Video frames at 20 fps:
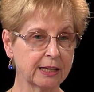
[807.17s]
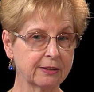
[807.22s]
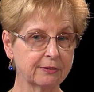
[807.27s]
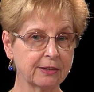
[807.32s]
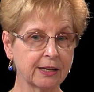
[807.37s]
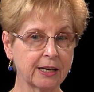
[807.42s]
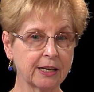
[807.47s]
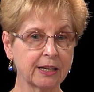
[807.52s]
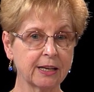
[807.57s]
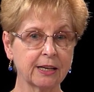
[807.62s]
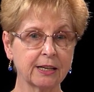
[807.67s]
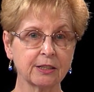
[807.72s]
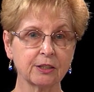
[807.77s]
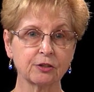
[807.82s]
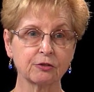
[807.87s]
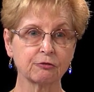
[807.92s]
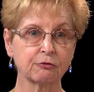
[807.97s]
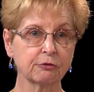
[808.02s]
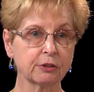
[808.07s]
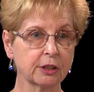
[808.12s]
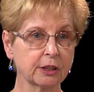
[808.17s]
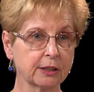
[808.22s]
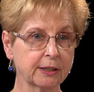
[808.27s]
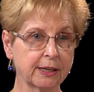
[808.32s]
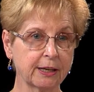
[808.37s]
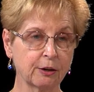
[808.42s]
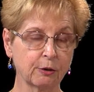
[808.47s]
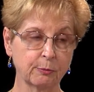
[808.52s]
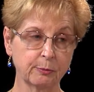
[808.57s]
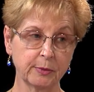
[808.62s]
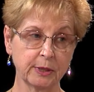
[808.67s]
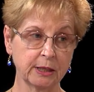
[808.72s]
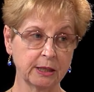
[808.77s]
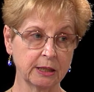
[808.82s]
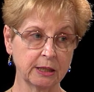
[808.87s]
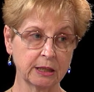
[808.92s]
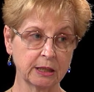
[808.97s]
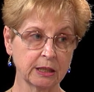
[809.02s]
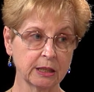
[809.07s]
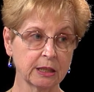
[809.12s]
and that has really helped
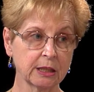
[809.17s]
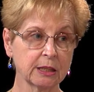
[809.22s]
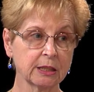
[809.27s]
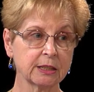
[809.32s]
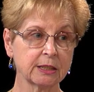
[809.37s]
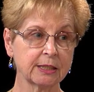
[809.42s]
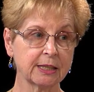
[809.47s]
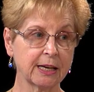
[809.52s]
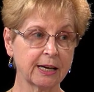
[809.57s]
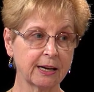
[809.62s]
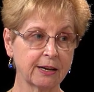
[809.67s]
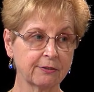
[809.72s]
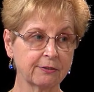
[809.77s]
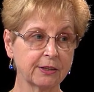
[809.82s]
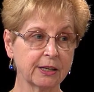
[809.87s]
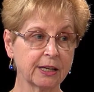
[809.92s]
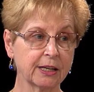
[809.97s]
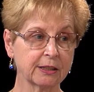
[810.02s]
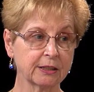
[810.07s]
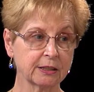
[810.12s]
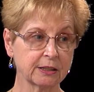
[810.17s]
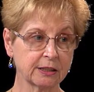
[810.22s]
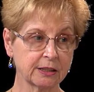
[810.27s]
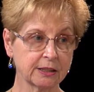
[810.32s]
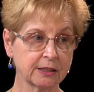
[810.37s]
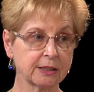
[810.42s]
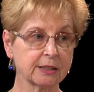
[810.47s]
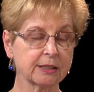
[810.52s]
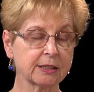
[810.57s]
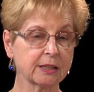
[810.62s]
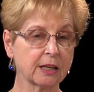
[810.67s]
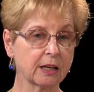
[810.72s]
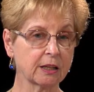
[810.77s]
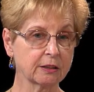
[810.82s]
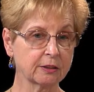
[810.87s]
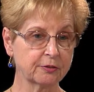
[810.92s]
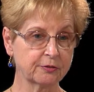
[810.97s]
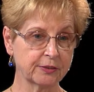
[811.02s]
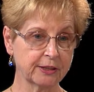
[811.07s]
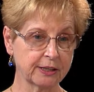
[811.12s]
me to have Develop, that yeah.
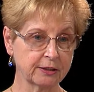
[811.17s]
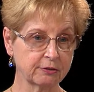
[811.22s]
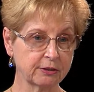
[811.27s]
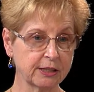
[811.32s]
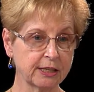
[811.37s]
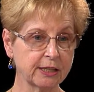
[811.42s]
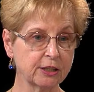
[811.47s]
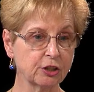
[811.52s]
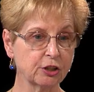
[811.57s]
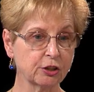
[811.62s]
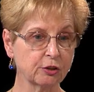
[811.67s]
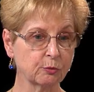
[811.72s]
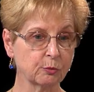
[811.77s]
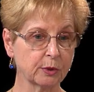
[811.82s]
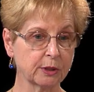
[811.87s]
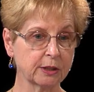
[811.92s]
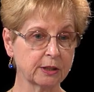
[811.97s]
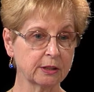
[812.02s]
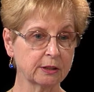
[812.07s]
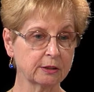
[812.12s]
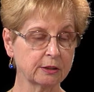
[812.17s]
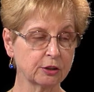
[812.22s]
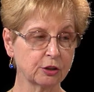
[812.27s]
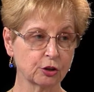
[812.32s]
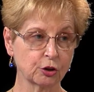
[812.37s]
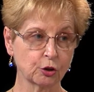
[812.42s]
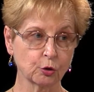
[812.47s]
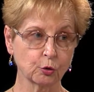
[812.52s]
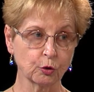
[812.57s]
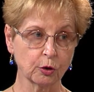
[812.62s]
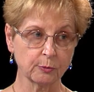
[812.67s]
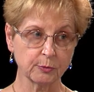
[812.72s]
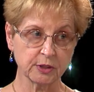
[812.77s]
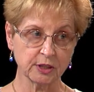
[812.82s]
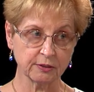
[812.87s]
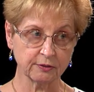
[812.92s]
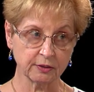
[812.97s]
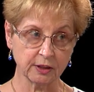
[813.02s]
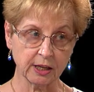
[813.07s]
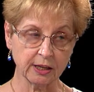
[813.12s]
solid foundation when mm-hmm. the storms
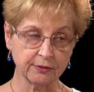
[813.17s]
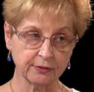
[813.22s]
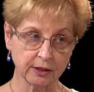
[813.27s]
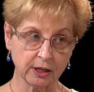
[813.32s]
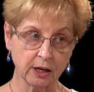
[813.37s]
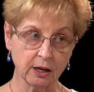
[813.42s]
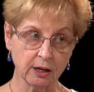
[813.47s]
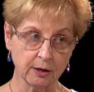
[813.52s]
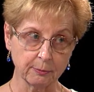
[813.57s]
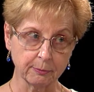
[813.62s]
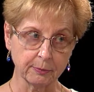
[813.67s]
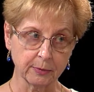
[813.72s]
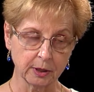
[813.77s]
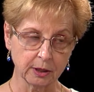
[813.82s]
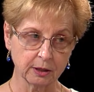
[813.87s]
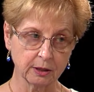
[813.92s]
of life come.